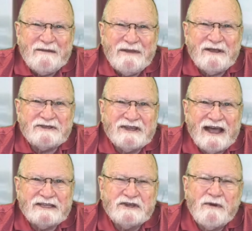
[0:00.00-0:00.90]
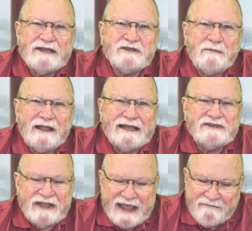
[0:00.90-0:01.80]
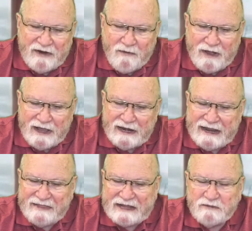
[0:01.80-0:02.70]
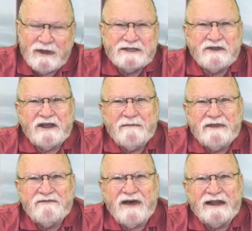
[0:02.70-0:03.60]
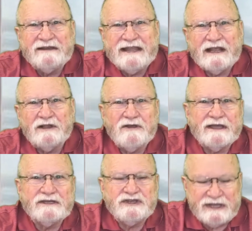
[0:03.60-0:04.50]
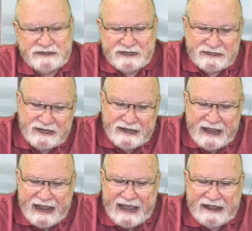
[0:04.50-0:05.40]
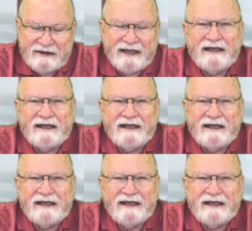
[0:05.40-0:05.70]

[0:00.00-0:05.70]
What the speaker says: because God's grace applies to everyone, and that's why it's going to be fun to take a look at Jesus and